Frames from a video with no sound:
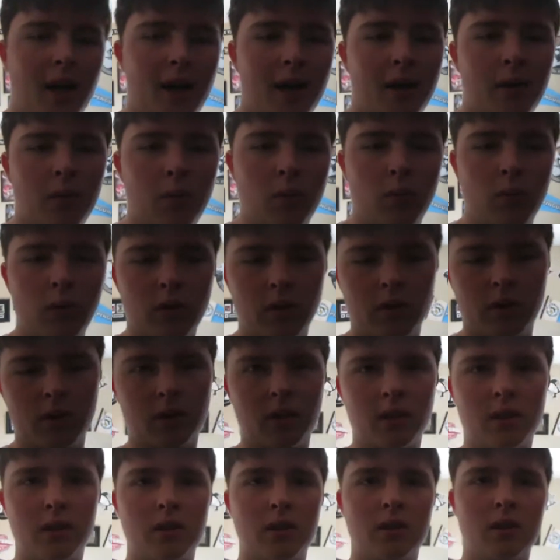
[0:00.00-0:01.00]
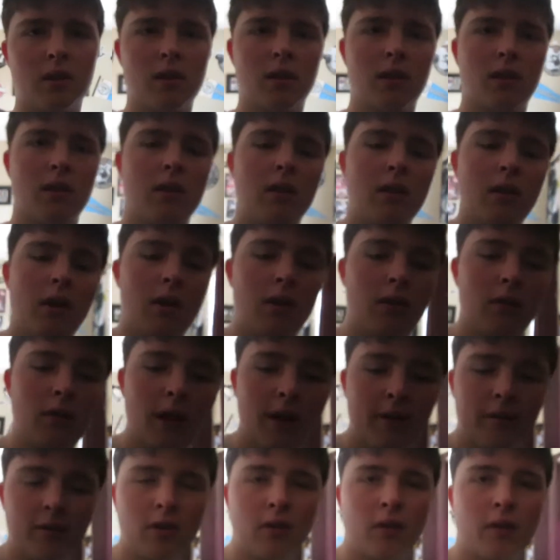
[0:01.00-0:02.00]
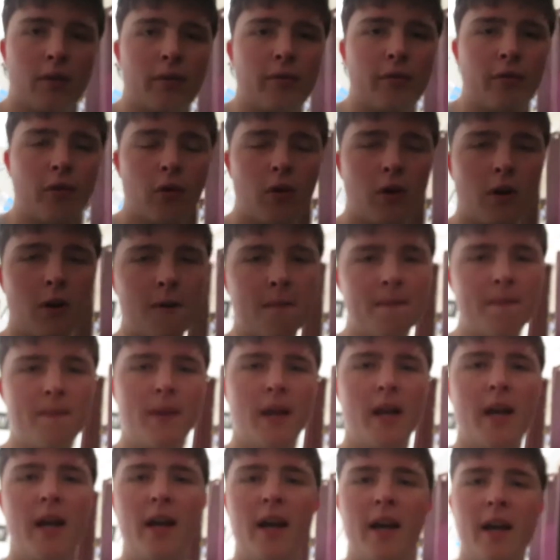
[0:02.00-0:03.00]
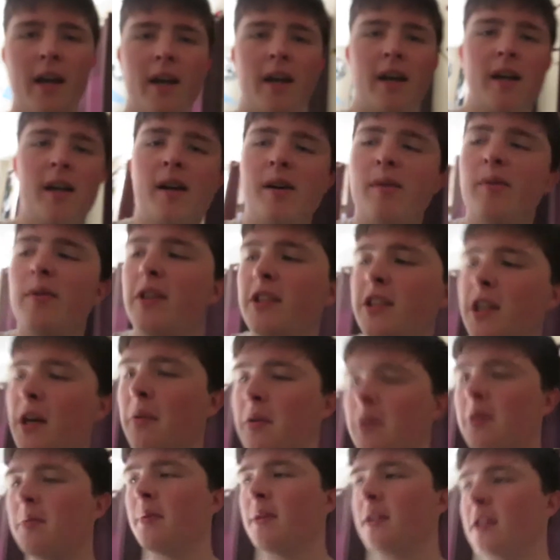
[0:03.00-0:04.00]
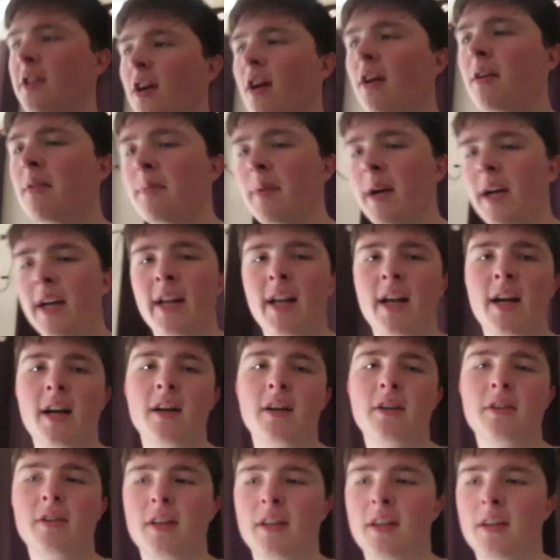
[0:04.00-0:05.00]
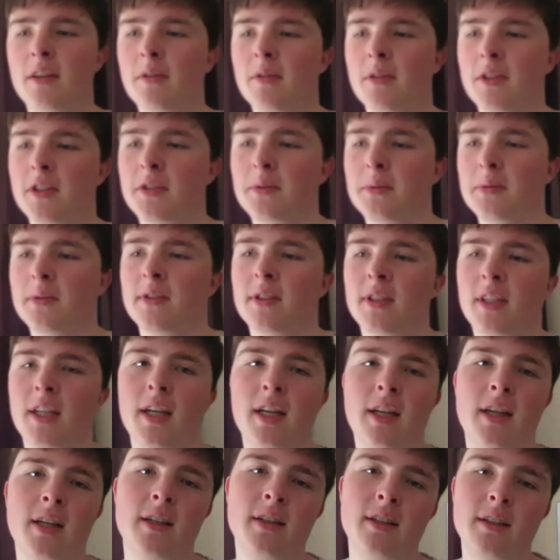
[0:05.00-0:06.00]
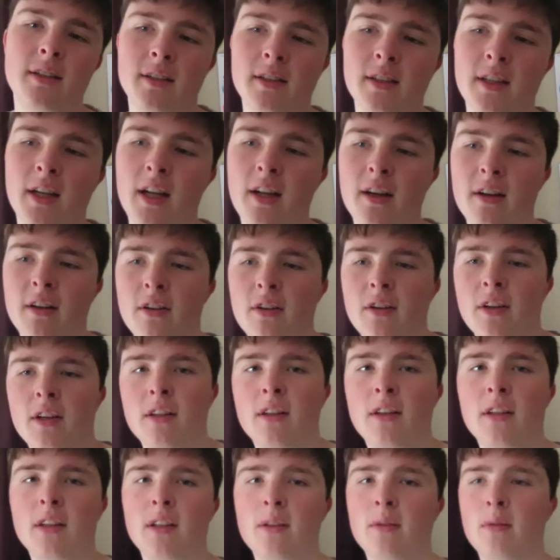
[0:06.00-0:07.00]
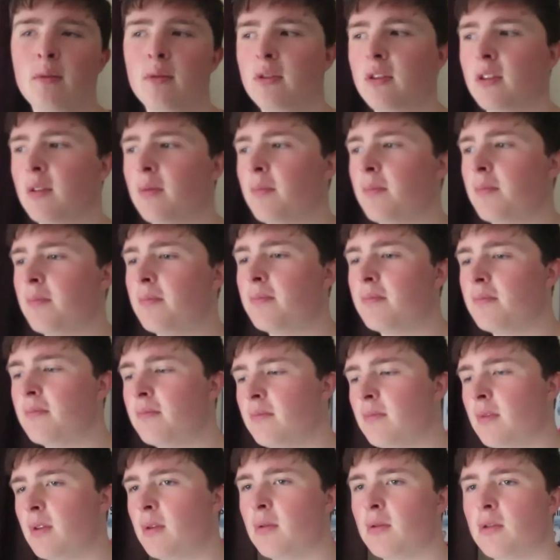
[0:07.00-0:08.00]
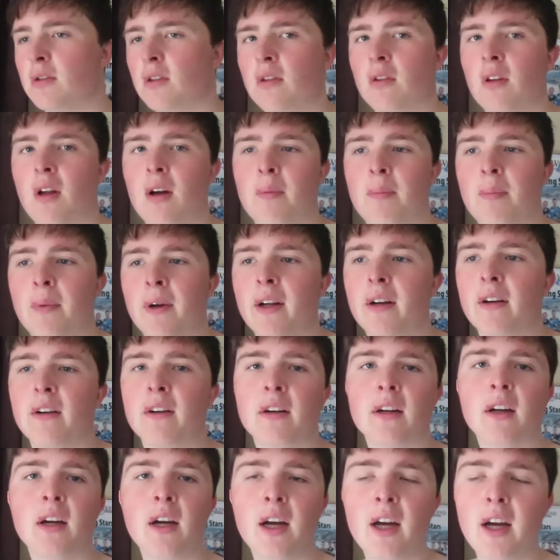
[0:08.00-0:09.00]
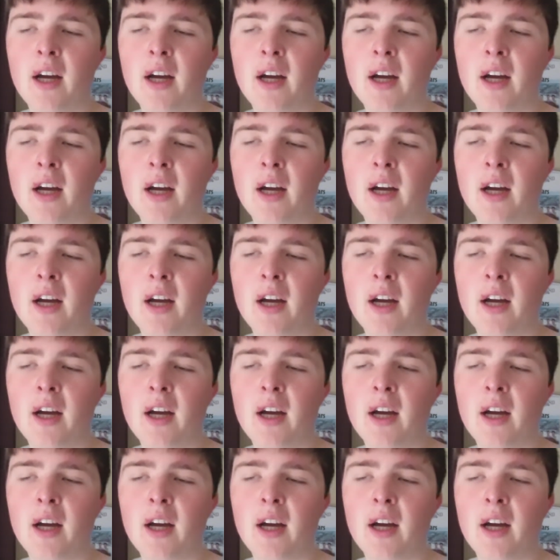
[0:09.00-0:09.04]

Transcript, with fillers: I worked 11 to 4 which I would have been done by now which was kind of I don't know it, it was a it was a lot better